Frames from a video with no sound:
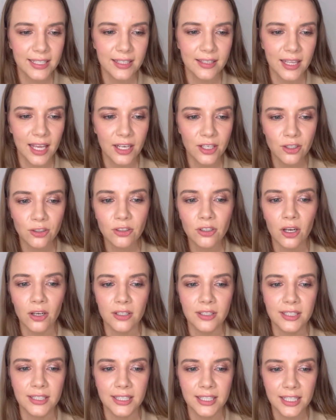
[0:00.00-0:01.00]
and then you're
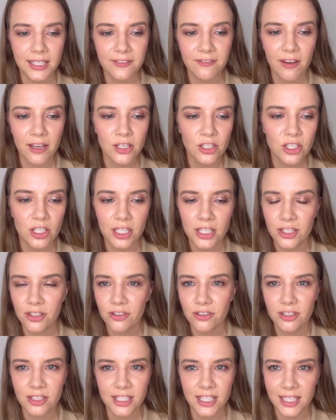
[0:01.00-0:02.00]
gonna see eventually
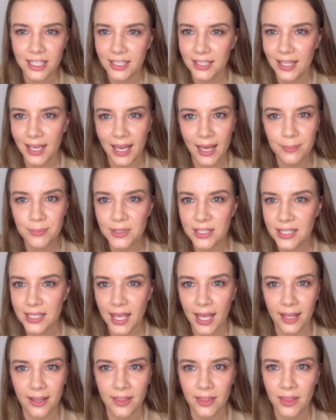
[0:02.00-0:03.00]
your skin adapts
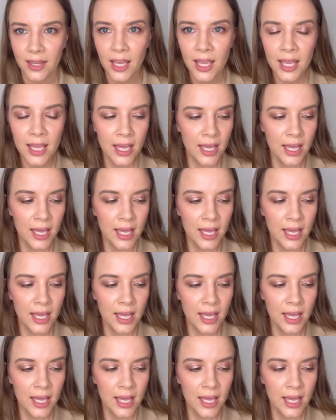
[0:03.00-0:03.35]
and